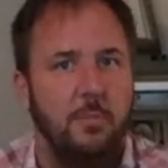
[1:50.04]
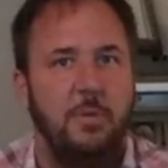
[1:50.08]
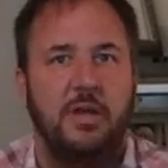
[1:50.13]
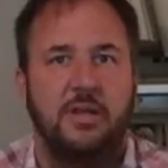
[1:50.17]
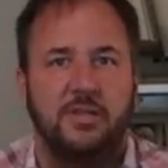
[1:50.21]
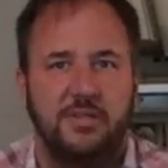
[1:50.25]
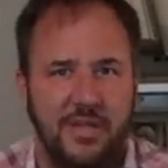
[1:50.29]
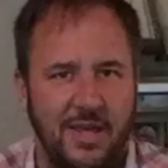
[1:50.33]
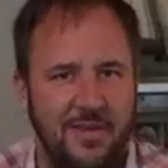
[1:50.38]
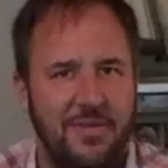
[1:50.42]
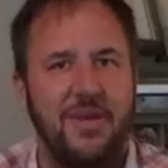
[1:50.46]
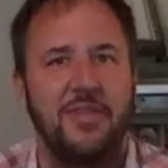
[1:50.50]

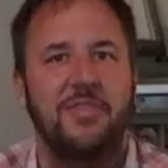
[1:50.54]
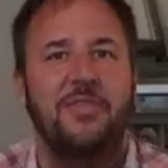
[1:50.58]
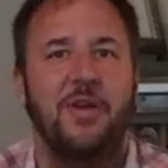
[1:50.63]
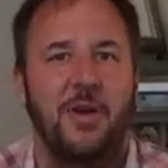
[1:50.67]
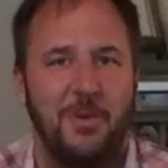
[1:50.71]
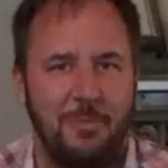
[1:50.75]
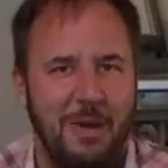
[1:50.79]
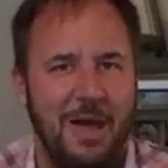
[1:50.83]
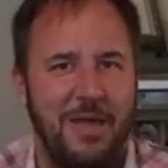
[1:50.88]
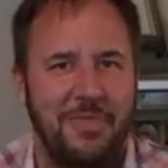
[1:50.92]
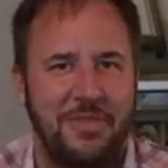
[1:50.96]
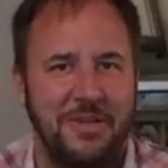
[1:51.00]
because they think
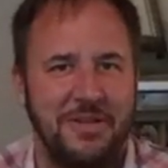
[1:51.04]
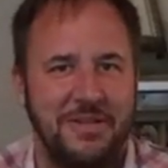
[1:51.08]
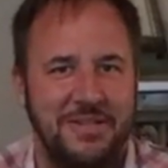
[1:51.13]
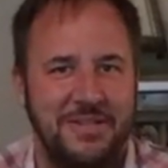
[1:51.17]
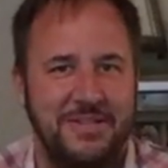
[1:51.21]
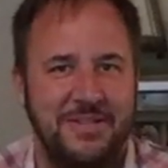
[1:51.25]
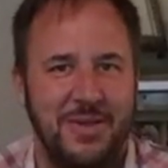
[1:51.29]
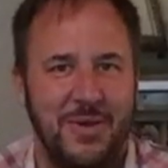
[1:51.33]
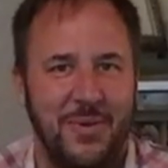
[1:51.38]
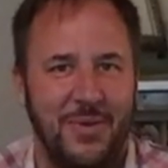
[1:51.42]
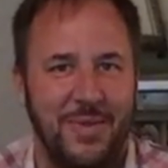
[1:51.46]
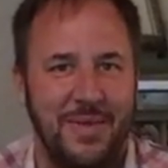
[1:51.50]
their method
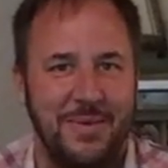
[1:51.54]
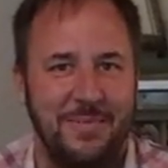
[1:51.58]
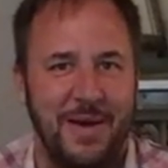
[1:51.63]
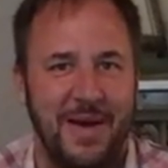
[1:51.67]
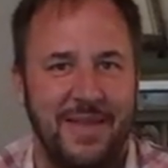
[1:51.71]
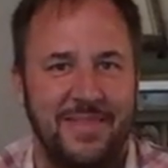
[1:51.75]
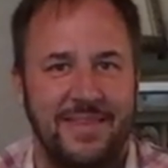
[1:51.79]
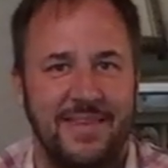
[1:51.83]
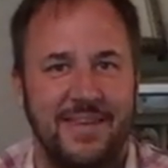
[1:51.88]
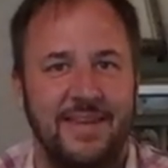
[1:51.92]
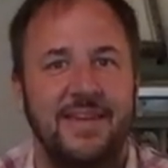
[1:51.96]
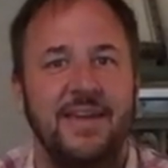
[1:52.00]
is the only
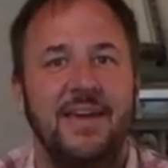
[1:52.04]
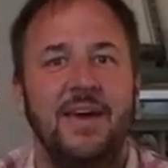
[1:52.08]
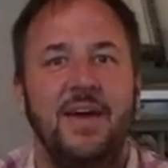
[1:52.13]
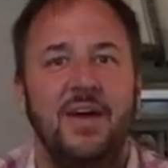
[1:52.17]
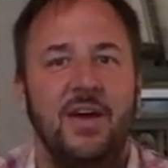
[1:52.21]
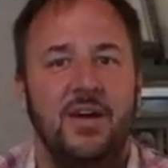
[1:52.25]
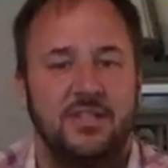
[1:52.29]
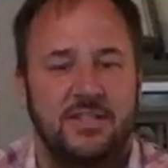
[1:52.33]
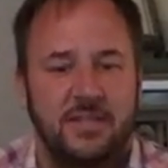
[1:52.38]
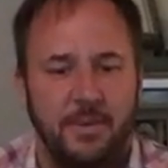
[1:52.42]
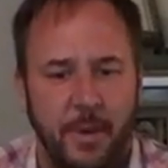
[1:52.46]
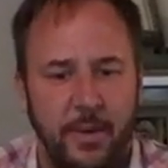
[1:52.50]
method.
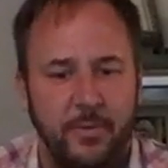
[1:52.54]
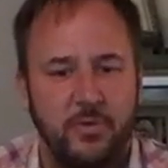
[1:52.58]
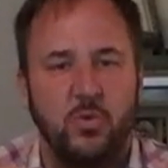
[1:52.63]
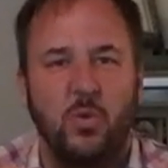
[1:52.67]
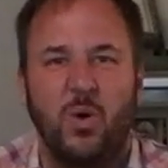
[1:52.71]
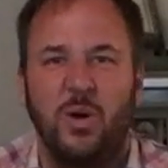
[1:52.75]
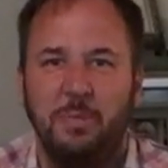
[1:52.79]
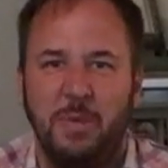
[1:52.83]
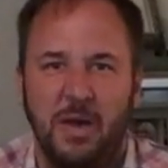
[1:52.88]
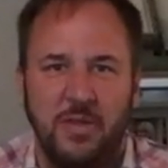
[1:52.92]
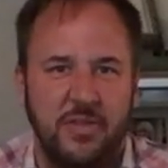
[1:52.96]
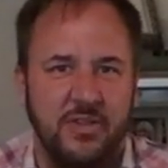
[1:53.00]
Sometimes
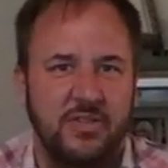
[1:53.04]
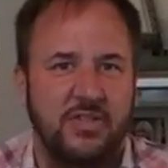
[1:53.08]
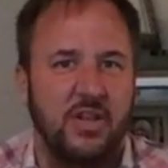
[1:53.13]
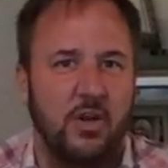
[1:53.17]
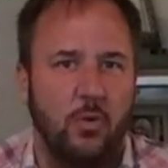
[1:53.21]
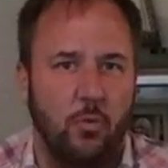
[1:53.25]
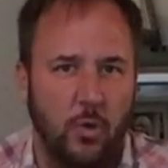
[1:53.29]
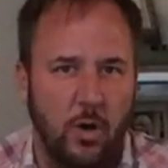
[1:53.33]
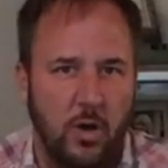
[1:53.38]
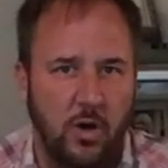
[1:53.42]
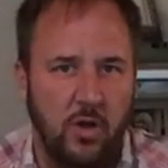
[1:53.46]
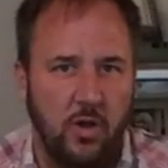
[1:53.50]
one method is
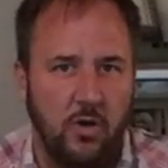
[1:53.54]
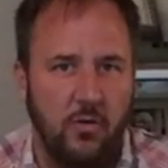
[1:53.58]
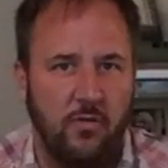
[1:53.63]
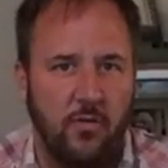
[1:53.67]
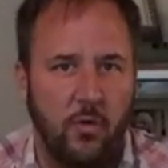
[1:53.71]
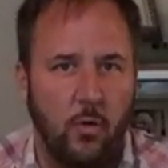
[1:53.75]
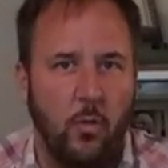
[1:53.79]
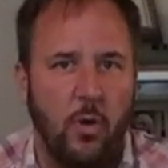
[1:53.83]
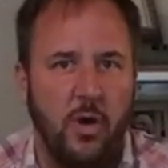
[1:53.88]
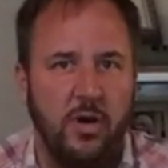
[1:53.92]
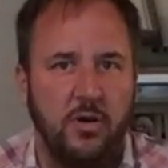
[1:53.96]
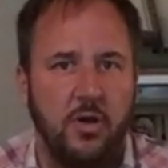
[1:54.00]
going to work good
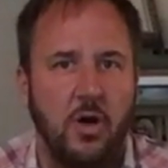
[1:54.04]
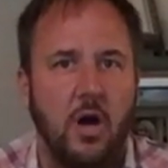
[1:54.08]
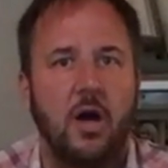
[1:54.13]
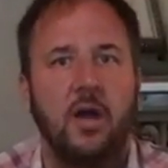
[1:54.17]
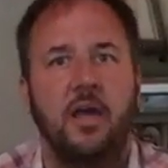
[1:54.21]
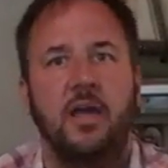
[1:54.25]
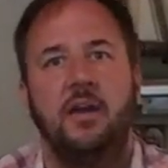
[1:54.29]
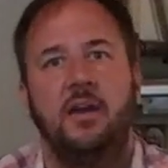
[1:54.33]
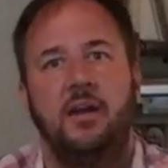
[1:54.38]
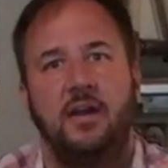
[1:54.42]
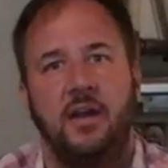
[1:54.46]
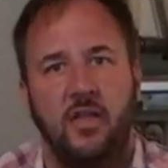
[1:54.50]
for one
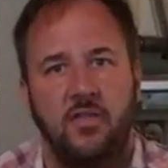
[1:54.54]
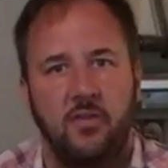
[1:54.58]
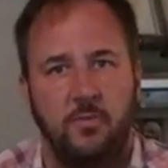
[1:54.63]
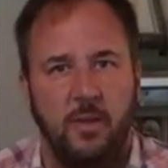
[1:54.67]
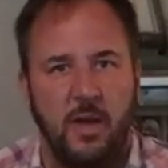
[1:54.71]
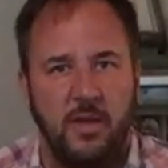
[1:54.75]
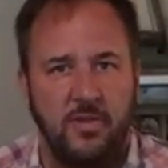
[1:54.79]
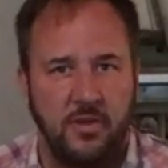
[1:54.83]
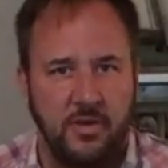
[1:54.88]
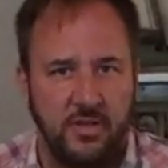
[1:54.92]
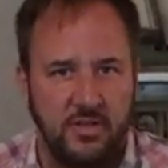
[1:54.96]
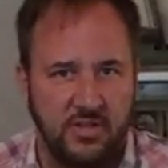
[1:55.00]
dog, and another
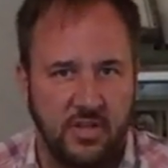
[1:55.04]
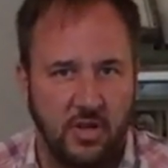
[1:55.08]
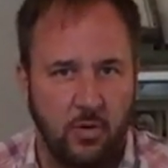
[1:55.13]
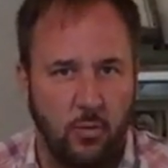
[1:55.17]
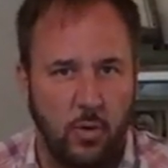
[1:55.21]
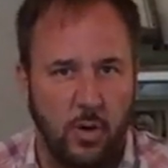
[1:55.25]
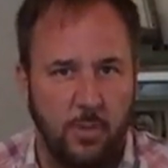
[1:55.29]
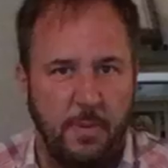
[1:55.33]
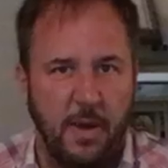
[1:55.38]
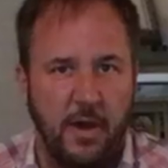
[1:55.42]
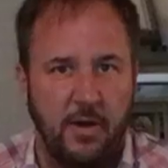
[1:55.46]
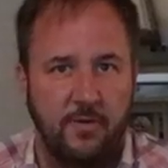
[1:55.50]
method is going
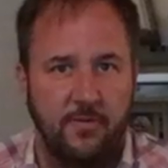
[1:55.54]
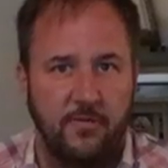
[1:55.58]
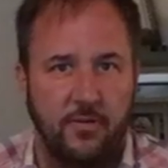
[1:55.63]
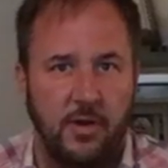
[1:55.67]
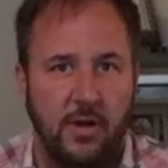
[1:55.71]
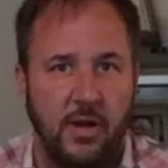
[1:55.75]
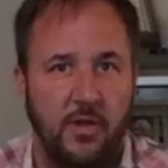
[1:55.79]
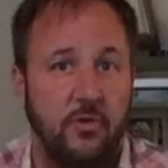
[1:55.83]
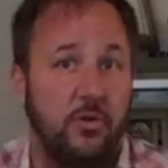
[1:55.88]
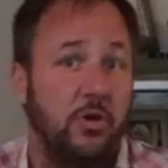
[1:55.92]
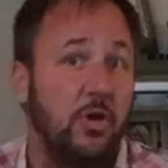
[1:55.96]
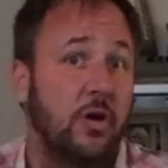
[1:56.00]
to work better for
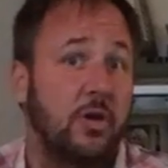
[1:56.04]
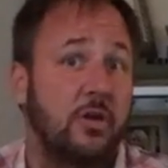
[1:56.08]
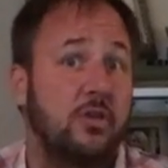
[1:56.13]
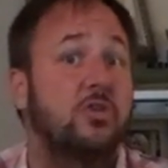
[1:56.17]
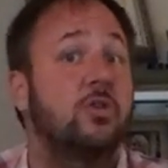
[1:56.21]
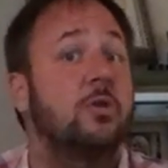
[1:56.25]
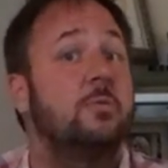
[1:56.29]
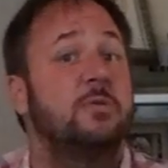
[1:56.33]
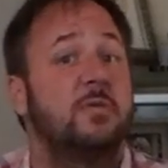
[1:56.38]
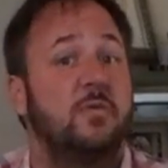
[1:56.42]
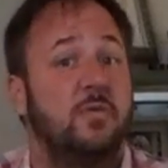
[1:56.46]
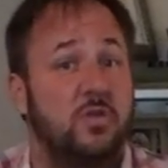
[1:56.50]
another dog in
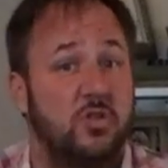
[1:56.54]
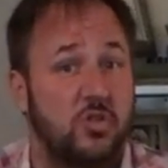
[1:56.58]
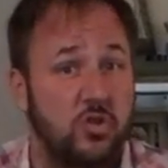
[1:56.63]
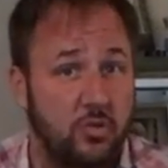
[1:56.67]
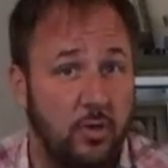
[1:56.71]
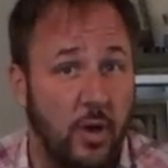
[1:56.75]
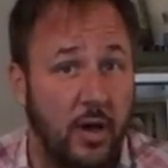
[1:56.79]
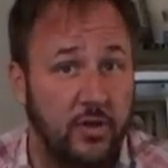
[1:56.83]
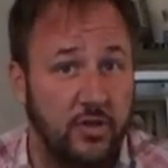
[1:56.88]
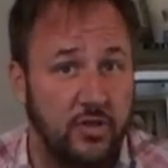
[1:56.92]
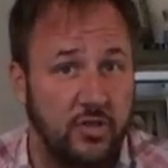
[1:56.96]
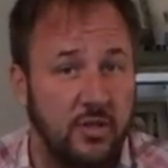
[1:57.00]
terms of
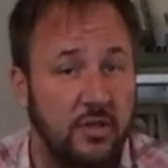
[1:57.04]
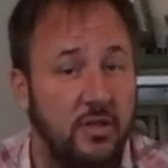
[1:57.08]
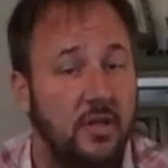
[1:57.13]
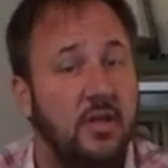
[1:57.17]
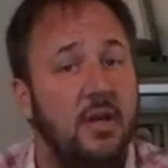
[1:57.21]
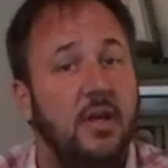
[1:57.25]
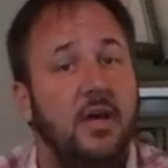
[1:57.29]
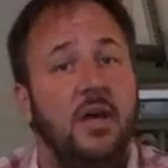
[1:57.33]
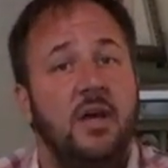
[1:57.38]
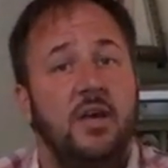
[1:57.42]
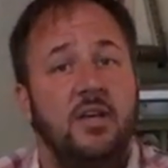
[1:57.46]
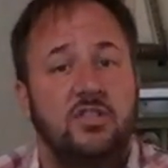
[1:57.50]
instruction.
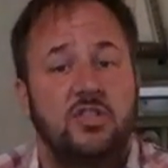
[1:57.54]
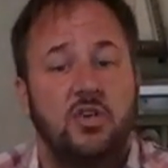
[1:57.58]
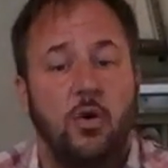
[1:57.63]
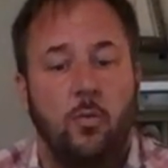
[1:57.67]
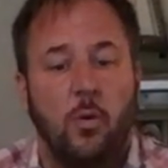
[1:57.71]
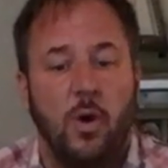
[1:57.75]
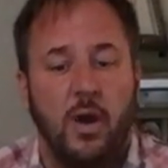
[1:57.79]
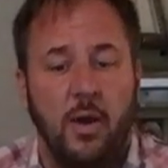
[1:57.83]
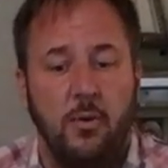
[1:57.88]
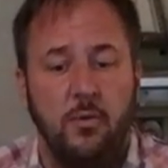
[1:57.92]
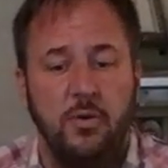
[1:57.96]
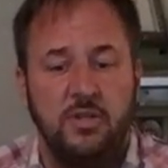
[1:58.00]
So
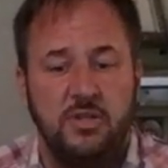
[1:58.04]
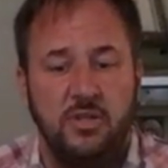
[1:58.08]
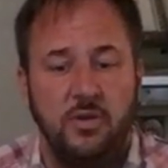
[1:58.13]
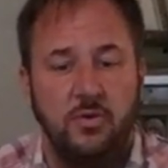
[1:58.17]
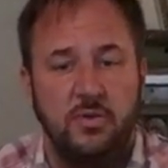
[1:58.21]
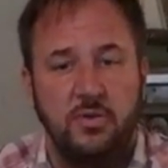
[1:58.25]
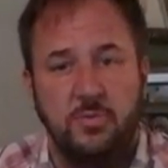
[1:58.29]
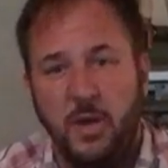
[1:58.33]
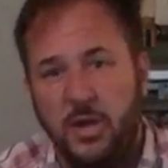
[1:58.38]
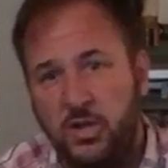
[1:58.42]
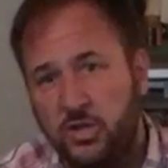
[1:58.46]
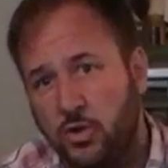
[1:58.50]
what I would
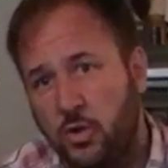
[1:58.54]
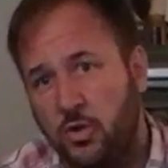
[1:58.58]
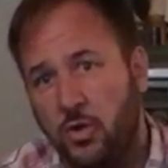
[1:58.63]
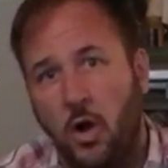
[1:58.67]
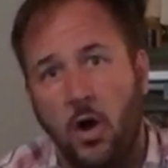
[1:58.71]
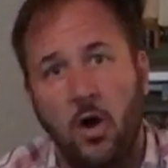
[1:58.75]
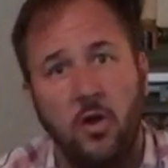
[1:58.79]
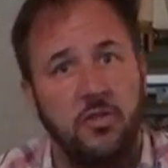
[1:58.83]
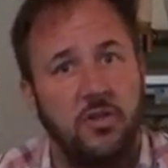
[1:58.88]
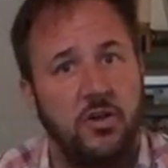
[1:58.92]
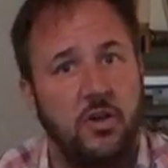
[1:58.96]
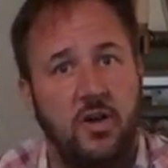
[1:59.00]
do is make sure that
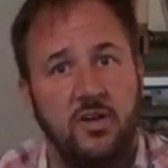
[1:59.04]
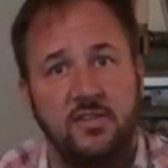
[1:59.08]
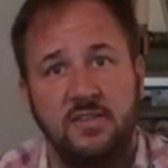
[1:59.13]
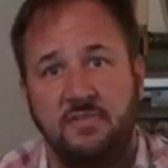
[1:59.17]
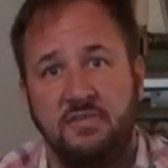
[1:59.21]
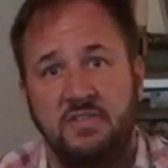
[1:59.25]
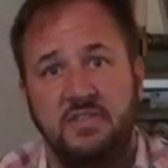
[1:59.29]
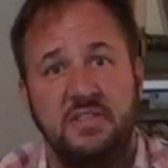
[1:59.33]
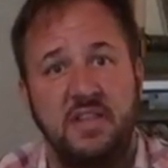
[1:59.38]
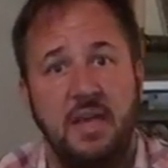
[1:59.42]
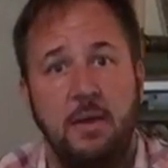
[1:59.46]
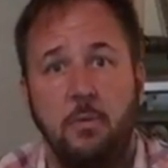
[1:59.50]
all the dogs
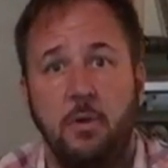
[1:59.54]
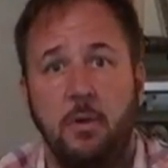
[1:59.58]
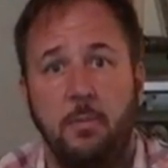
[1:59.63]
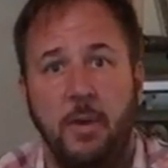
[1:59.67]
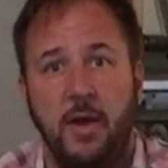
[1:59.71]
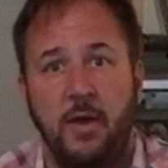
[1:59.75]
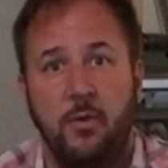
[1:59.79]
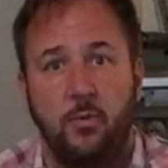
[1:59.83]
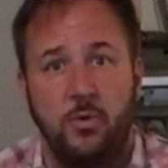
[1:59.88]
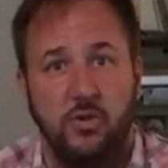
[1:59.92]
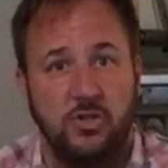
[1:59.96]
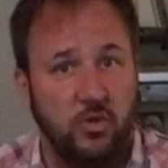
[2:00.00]
have the same
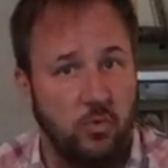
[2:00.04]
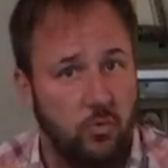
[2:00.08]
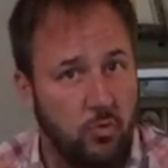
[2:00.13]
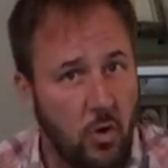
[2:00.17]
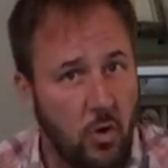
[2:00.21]
command word. So